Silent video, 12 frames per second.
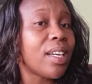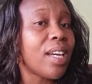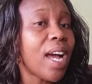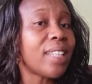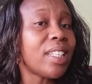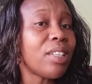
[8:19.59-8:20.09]

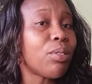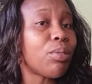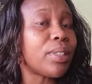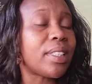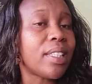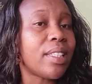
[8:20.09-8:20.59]
As I
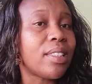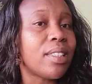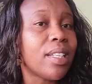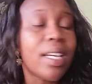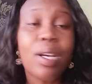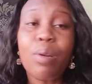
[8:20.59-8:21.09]
always say,
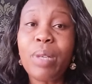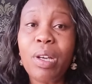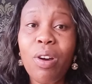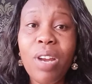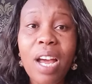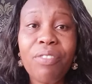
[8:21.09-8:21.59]
we
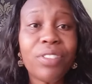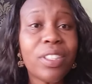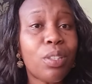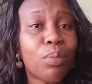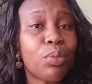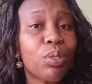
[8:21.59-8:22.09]
all have
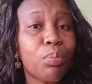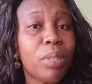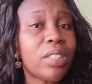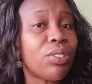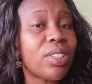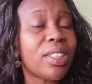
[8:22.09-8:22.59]
freedom to
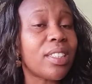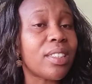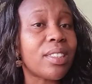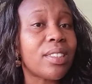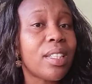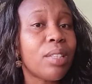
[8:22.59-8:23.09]
make
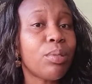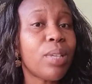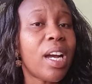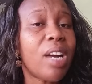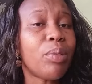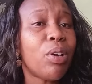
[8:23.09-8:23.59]
choices. We
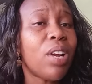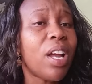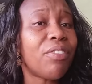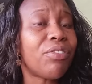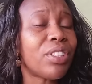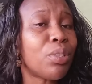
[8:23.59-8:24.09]
all
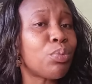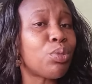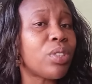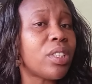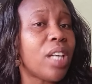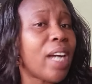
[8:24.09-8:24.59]
have freedom
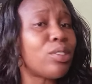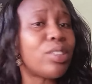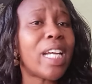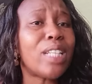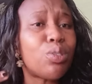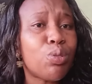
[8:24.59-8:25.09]
to
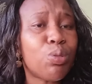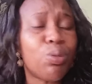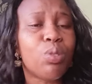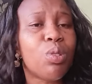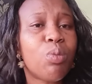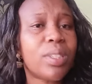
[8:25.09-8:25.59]
just to
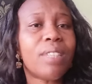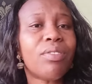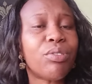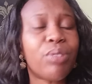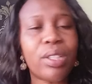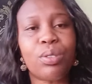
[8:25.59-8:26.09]
do whatever
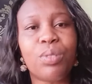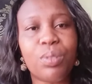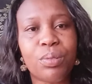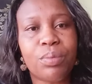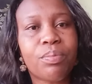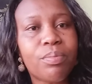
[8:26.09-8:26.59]
we want to do.